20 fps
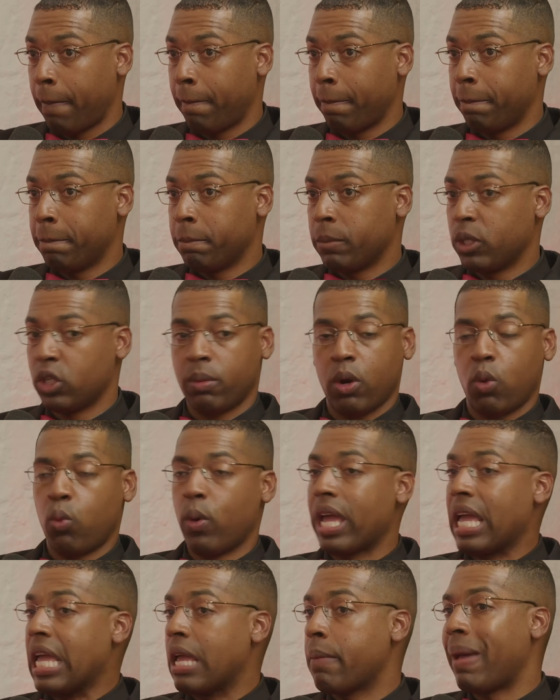You're talking about
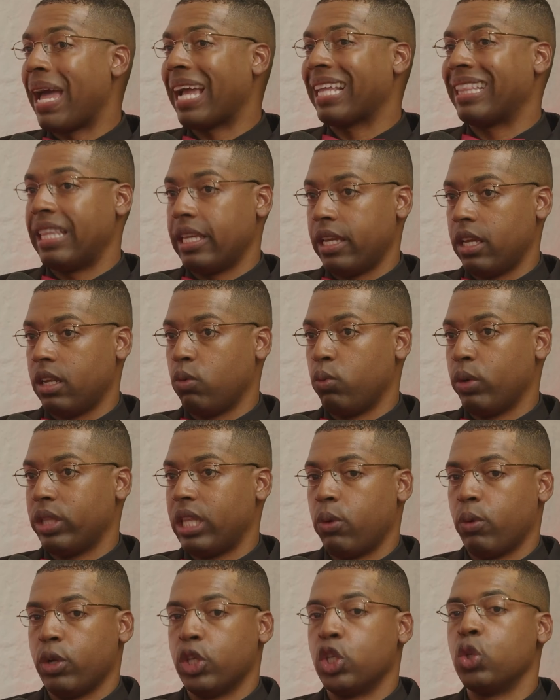way back then where
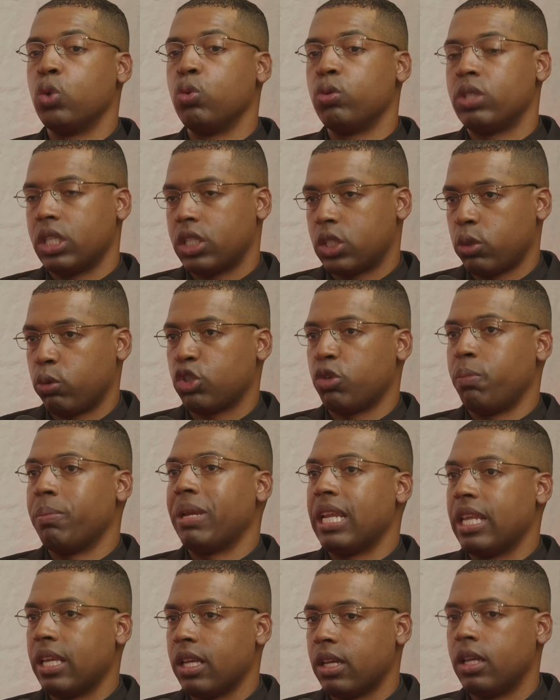they were using social
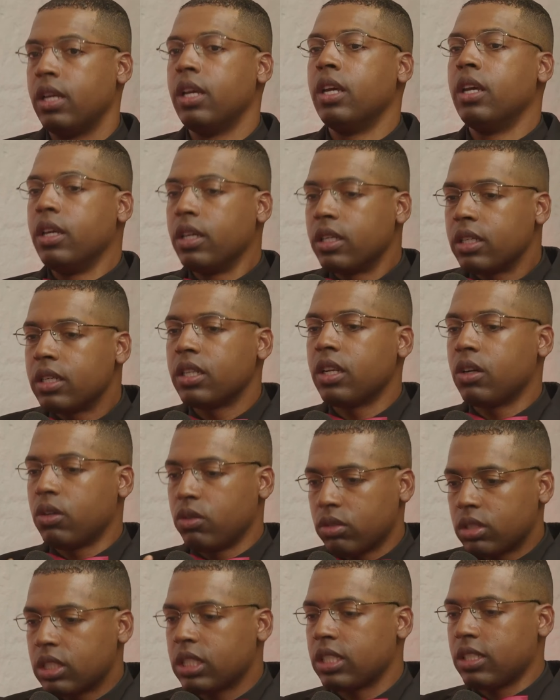media, you
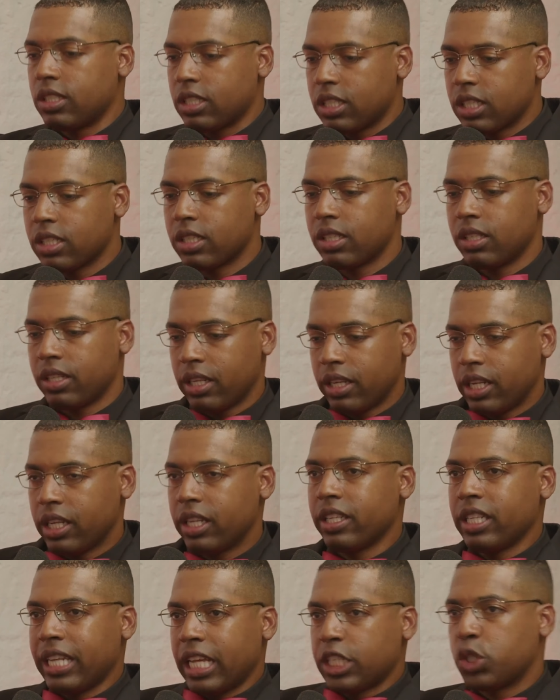know, to, to
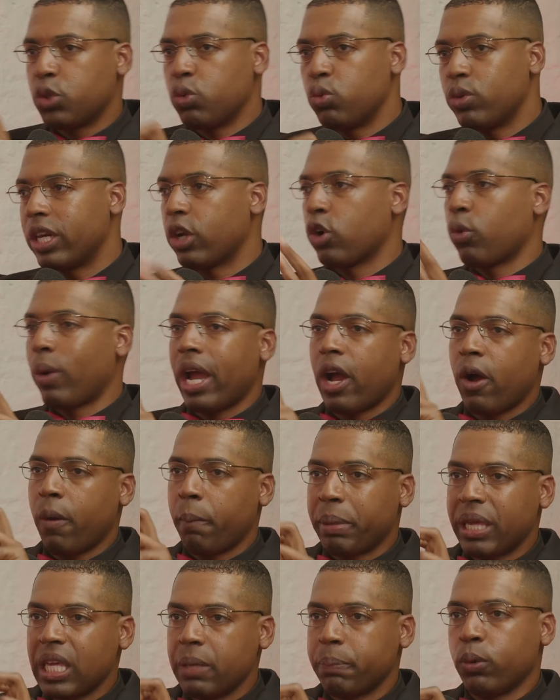let you get
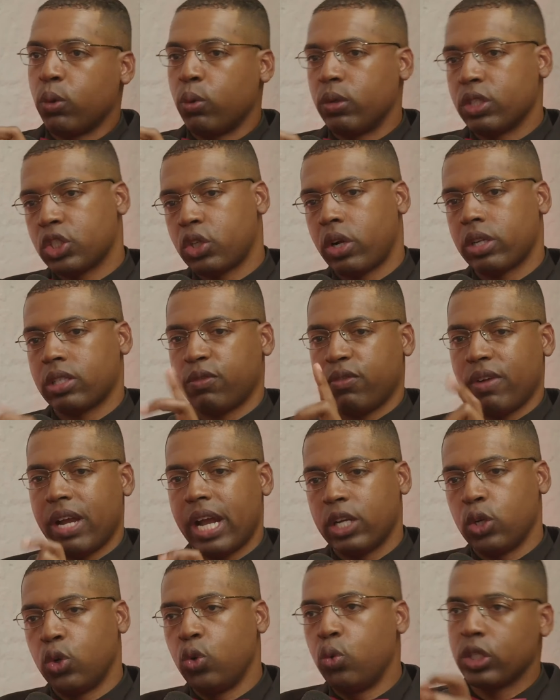around people and start to
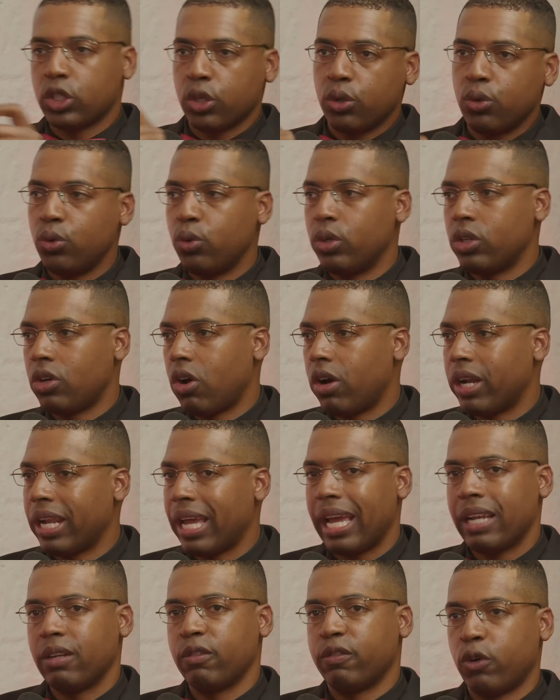find who was who and all
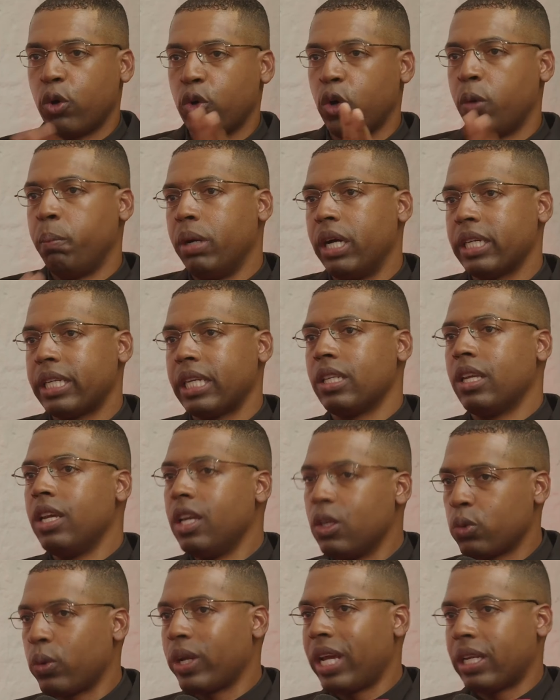that and photo yeah. bucket.
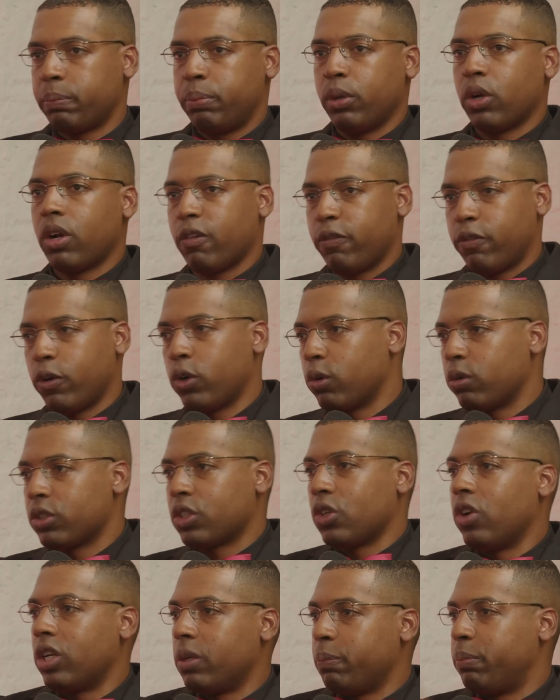So we had to put our photos
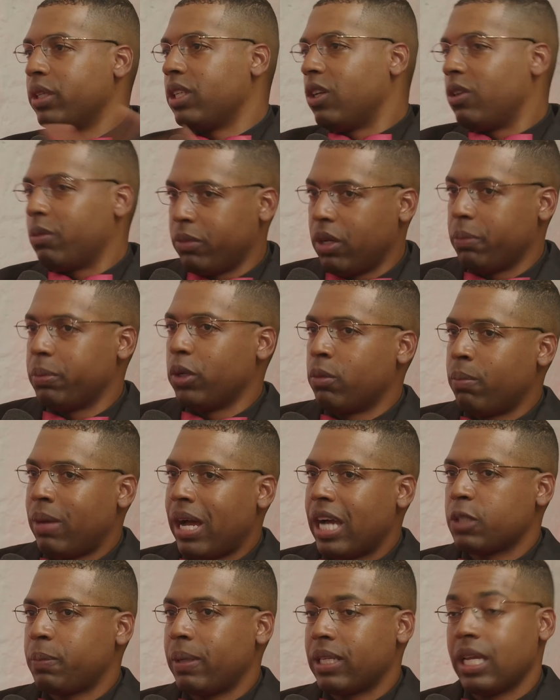on and put upload
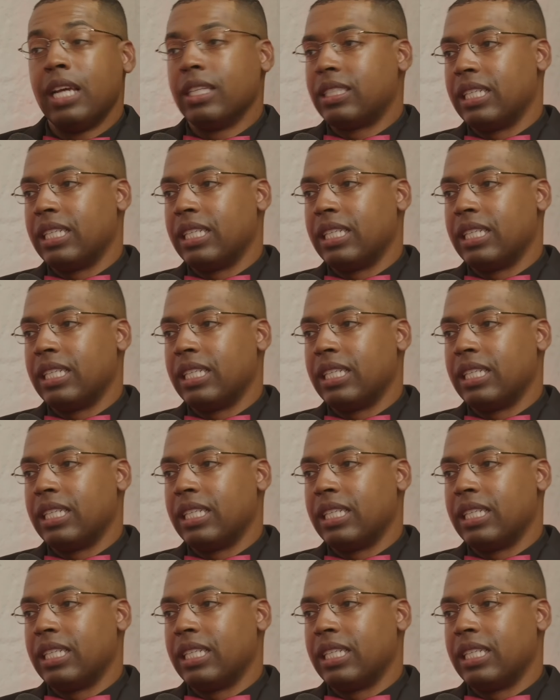MySpace.